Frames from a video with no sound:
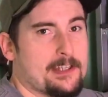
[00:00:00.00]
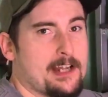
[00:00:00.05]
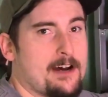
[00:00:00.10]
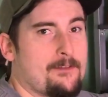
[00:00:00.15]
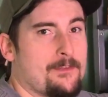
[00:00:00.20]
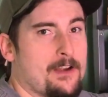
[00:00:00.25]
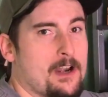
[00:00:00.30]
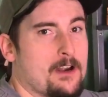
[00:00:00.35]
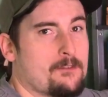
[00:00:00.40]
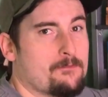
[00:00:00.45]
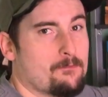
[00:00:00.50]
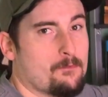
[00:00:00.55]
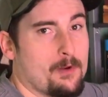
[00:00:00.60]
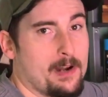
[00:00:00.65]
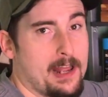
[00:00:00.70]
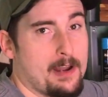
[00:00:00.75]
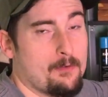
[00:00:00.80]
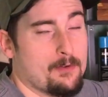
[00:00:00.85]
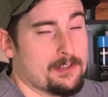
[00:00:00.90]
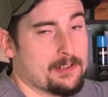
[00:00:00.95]
stuff here from when
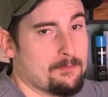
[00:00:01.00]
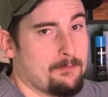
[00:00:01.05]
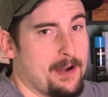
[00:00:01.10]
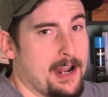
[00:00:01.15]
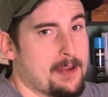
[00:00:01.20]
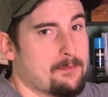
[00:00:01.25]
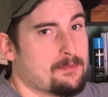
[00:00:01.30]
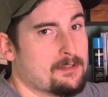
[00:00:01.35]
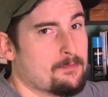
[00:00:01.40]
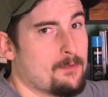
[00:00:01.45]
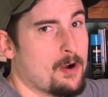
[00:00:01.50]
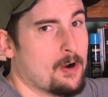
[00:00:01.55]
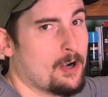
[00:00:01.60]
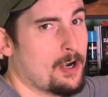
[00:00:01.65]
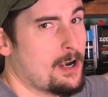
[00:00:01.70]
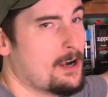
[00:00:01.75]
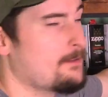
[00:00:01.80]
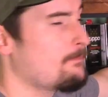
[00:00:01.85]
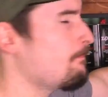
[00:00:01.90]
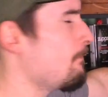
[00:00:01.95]
I was a pipe
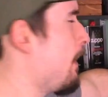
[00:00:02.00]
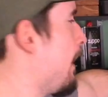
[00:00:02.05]
smoker.